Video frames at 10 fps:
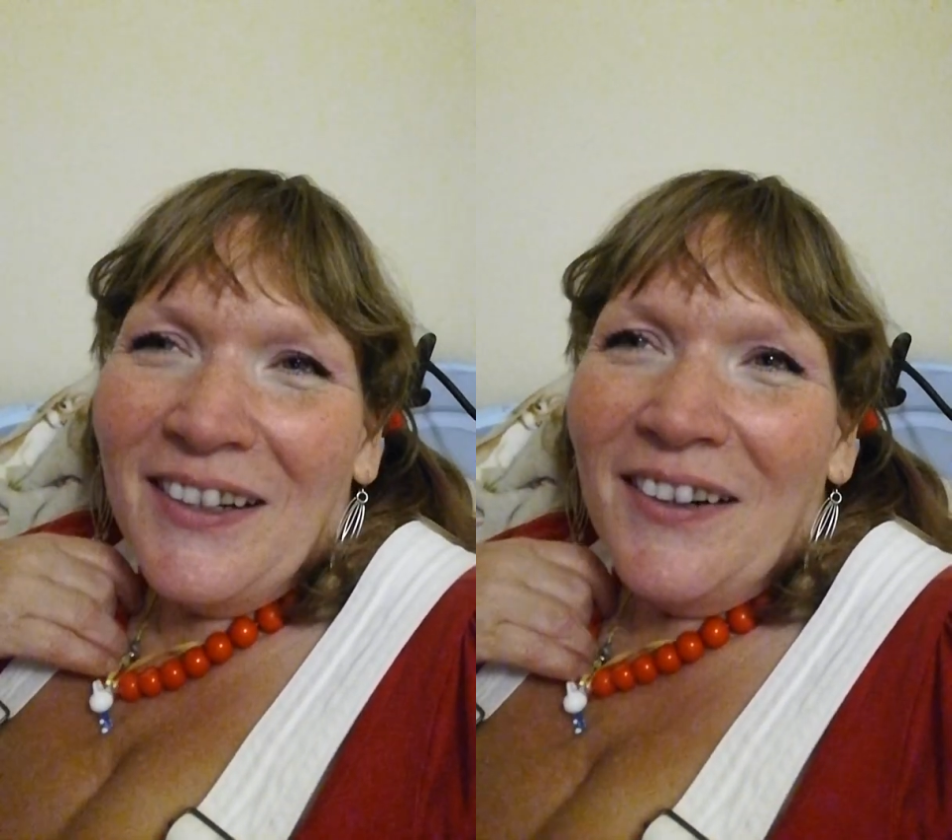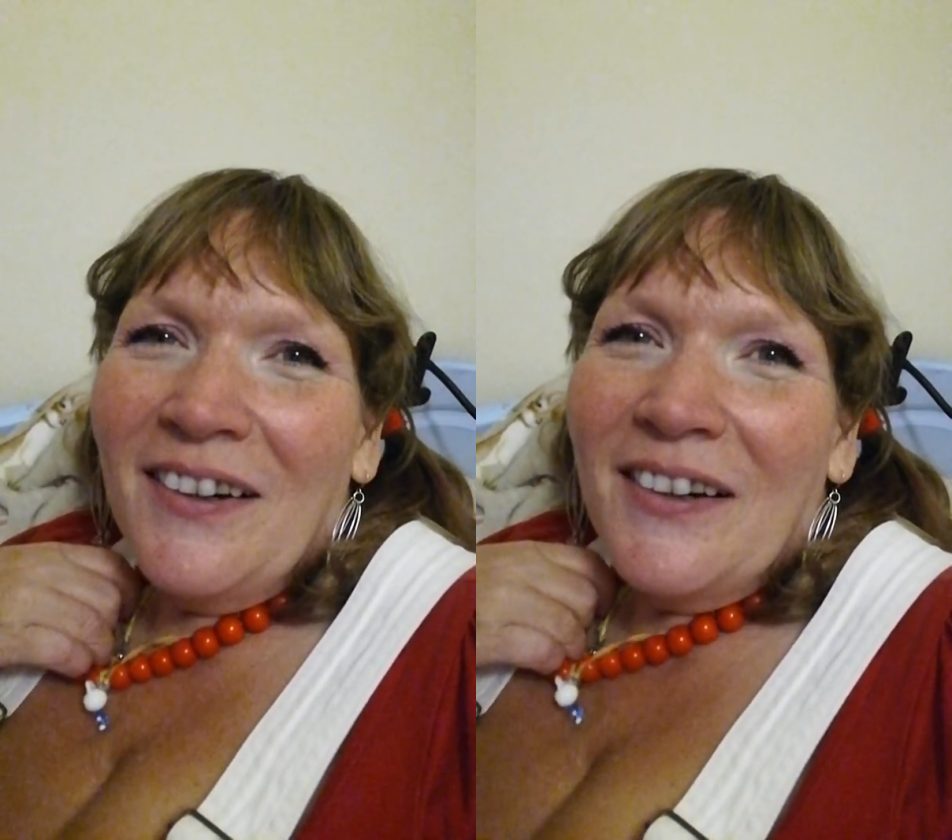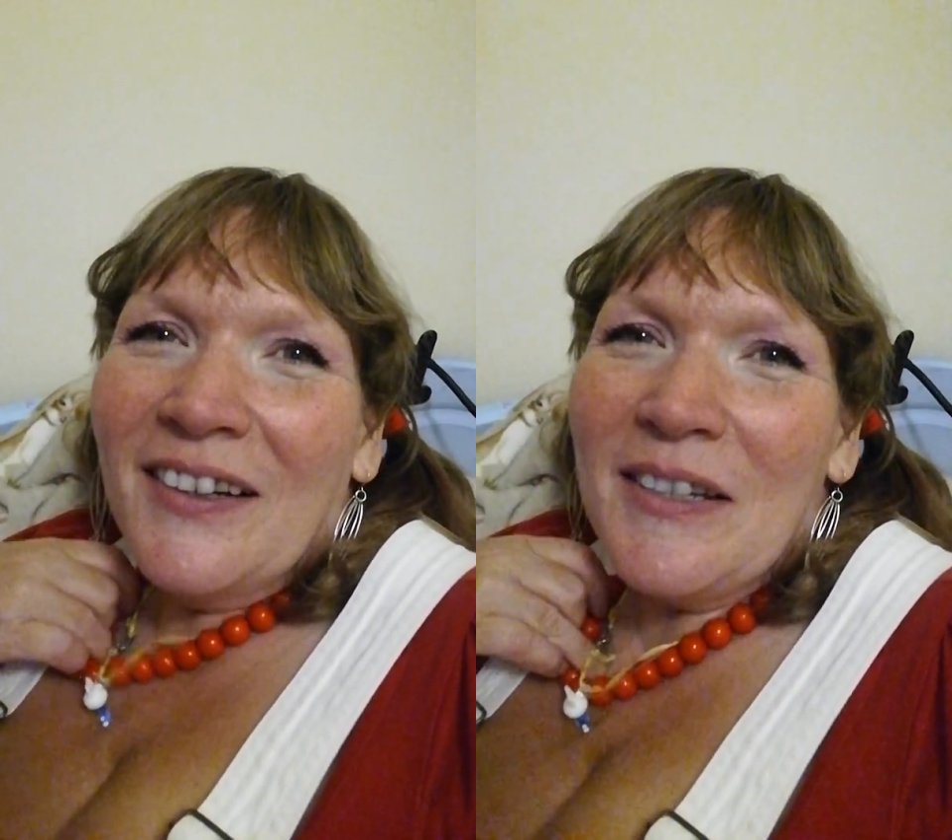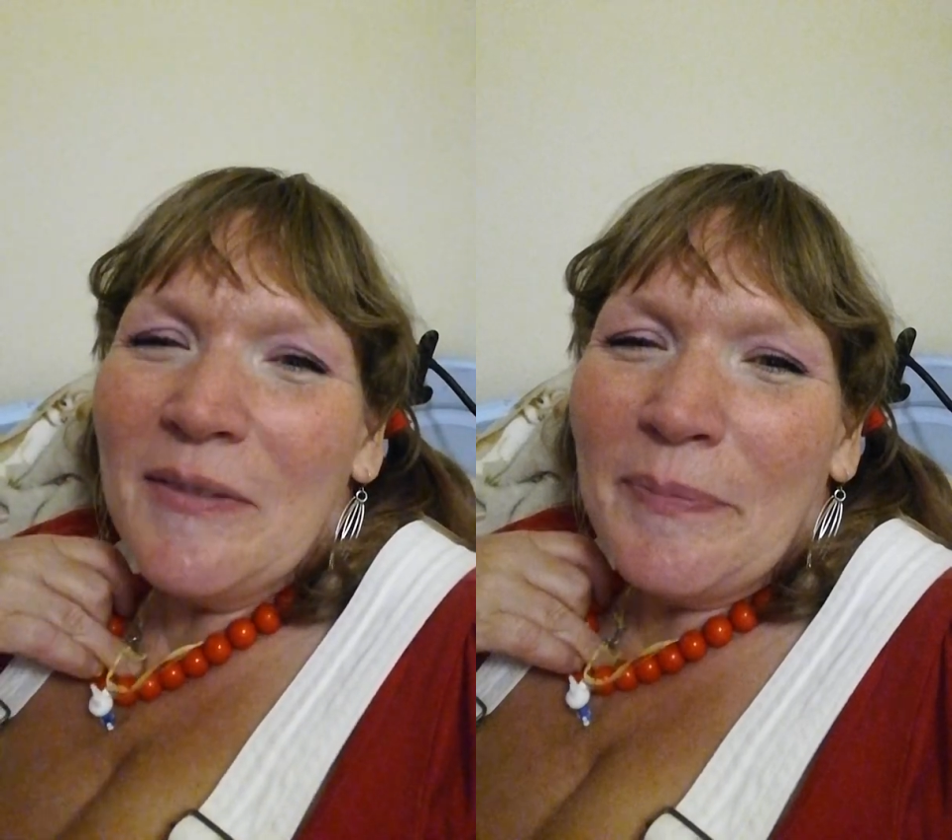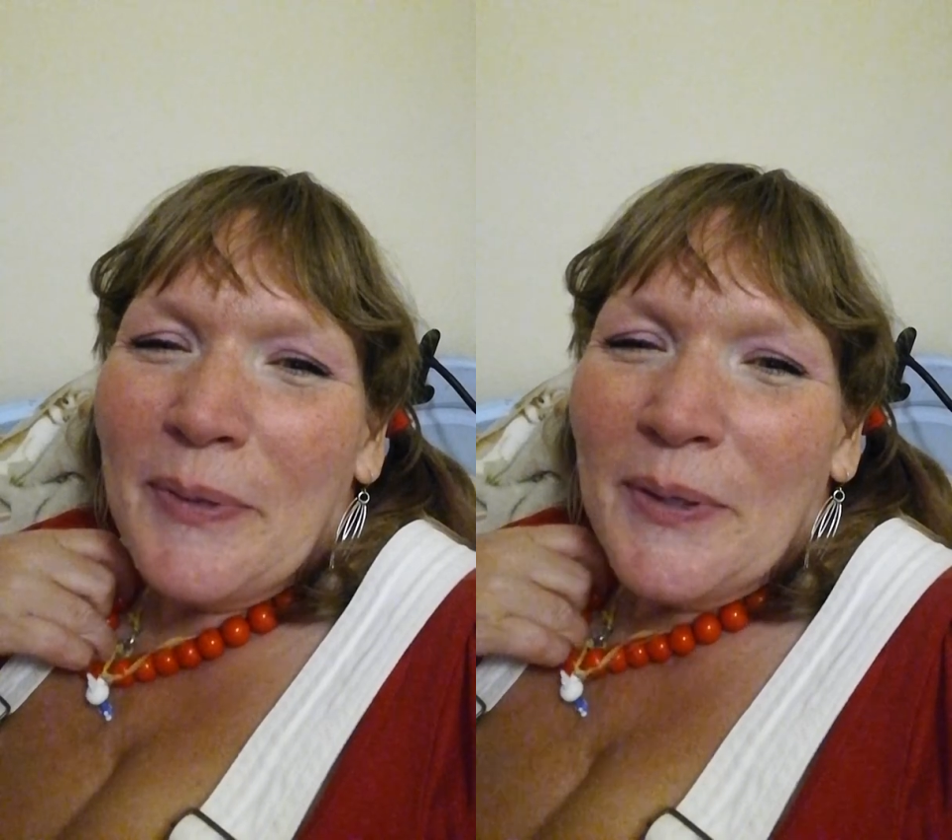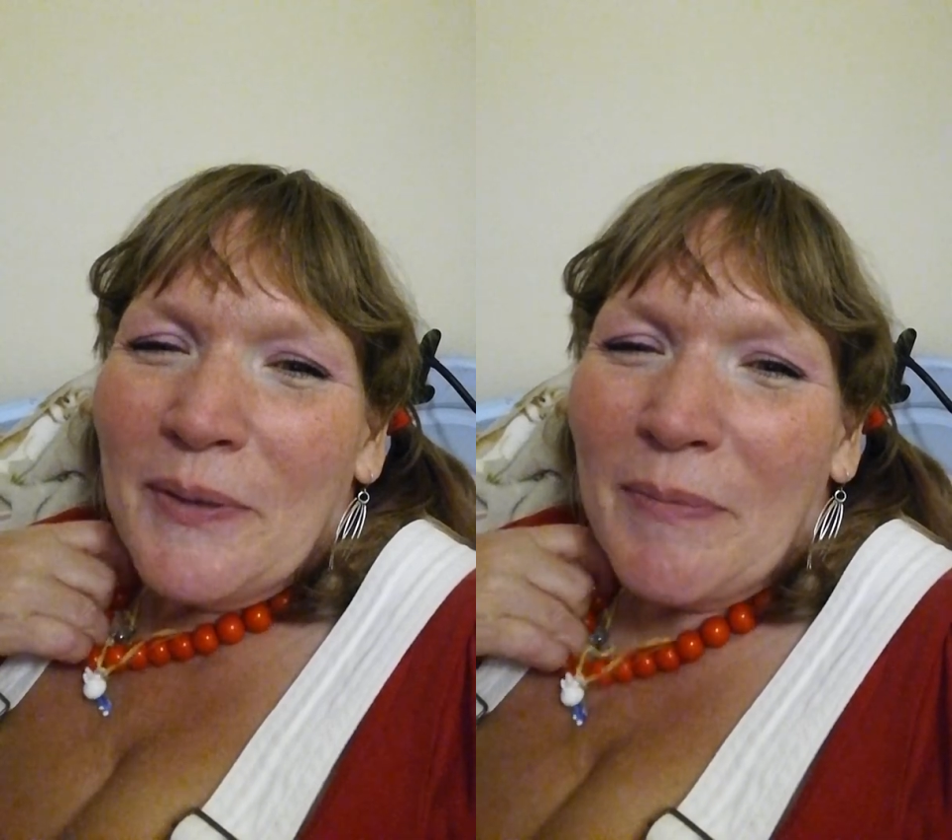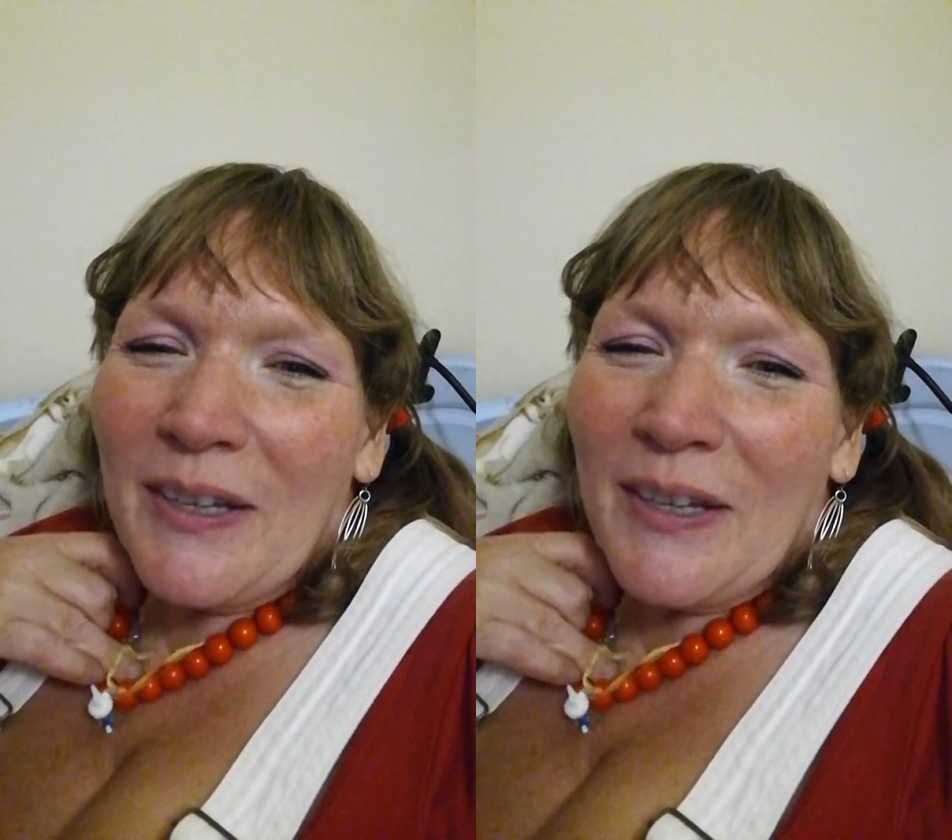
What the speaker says: I put my